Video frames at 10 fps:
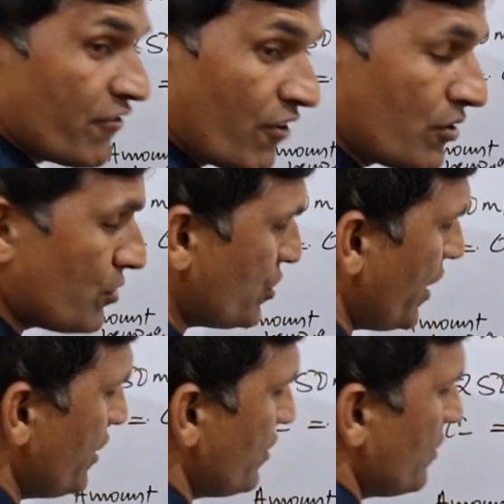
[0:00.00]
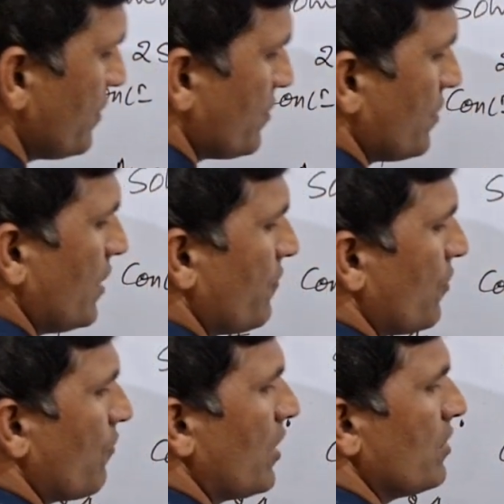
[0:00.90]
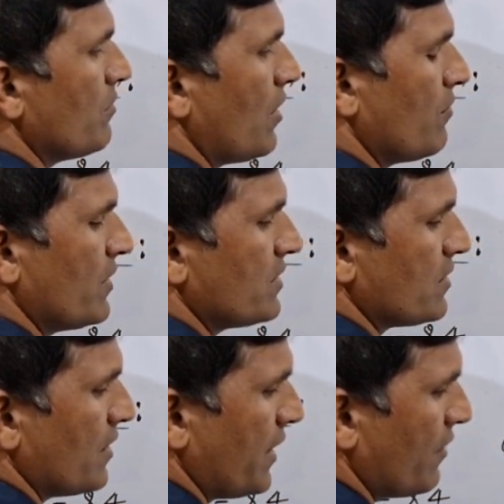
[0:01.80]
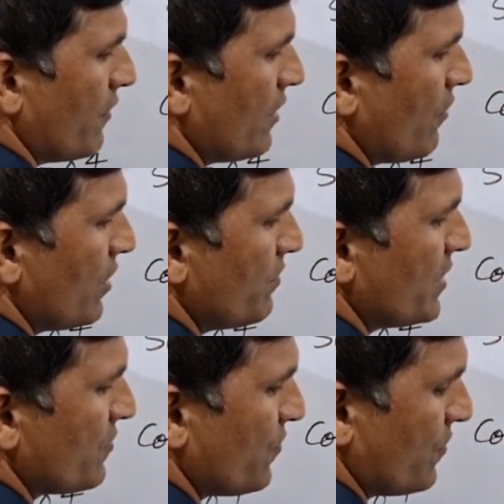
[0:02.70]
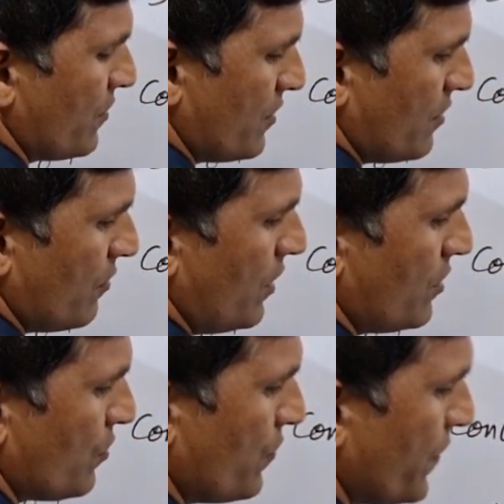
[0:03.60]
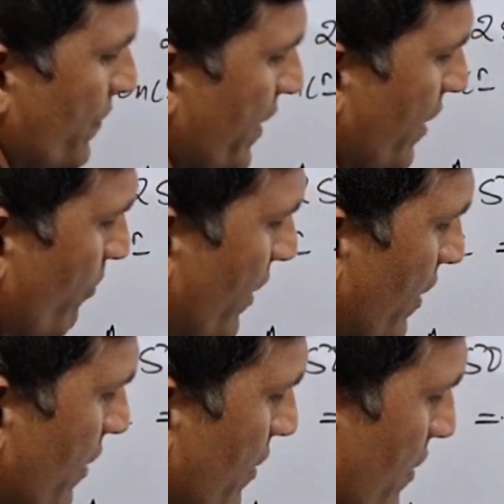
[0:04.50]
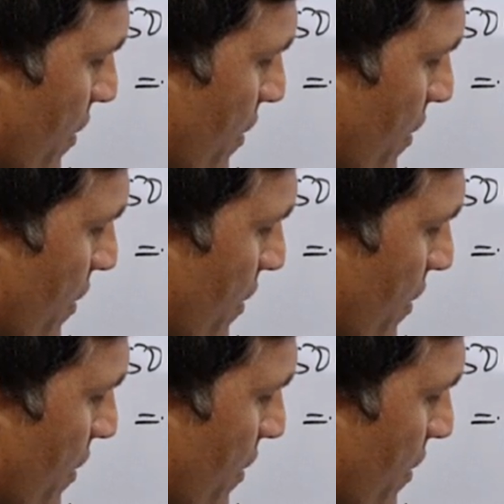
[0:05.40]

we want to change. So therefore volume, how much required volume is what? 250 ml.